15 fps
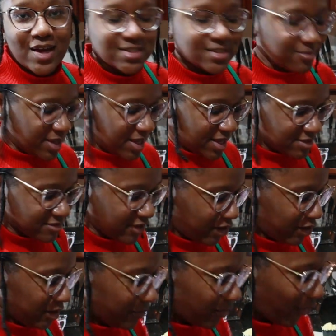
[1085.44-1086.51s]
recipe is
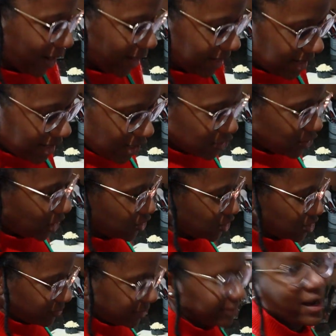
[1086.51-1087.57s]
very important. So I
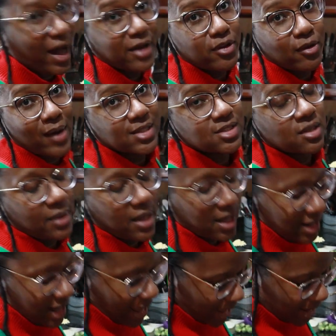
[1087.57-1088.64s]
just reread the recipe and I